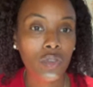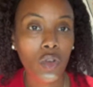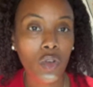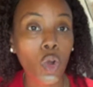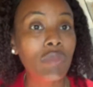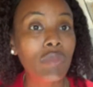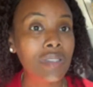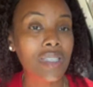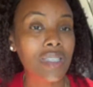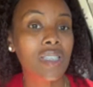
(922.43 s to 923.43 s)
opening
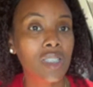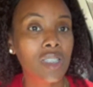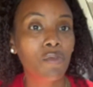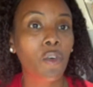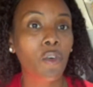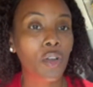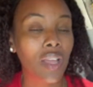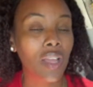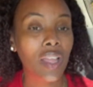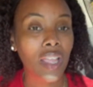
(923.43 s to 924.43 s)
season for the
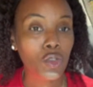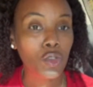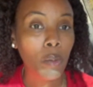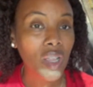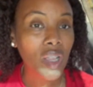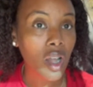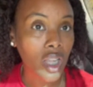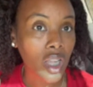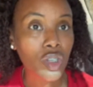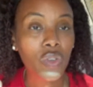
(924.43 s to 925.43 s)
H-1B lottery,